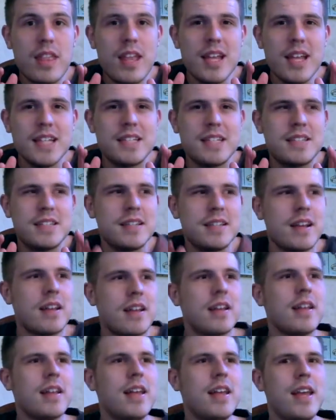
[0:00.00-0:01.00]

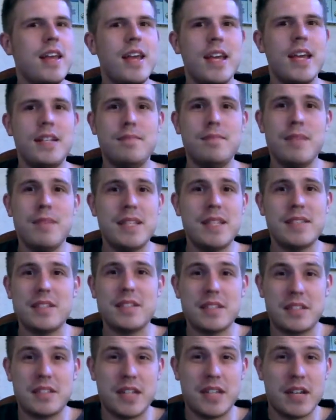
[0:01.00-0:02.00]
It makes it
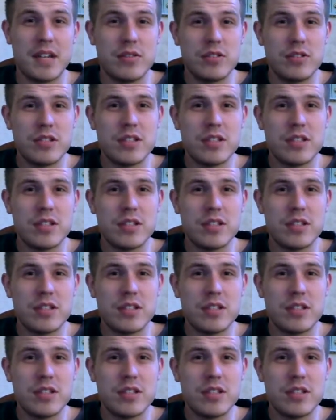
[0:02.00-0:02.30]
distinguish